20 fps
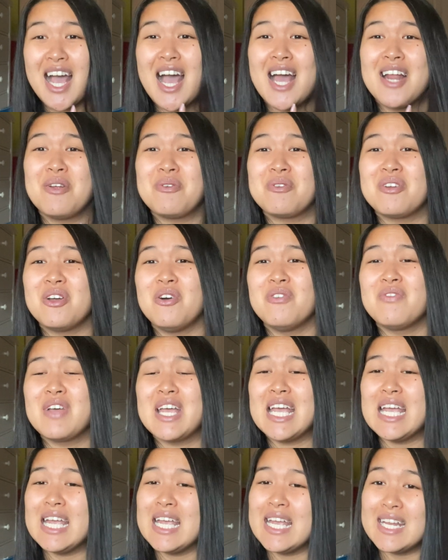I don't know of
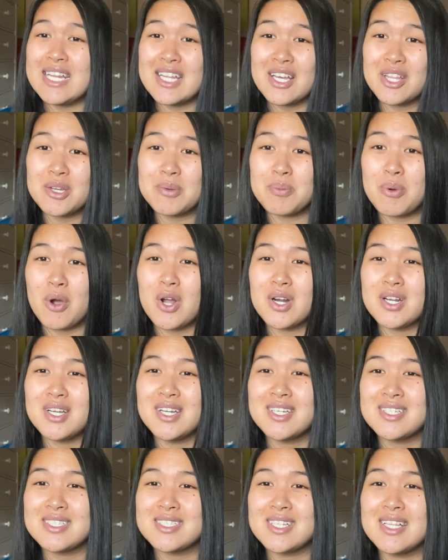any other
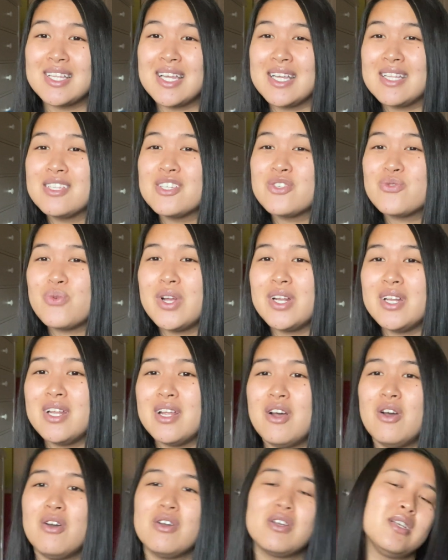product like this right
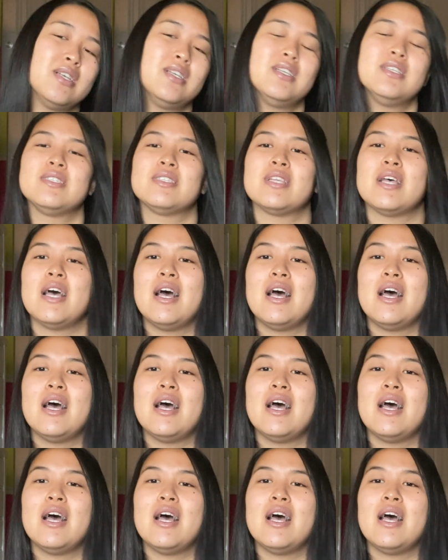now, because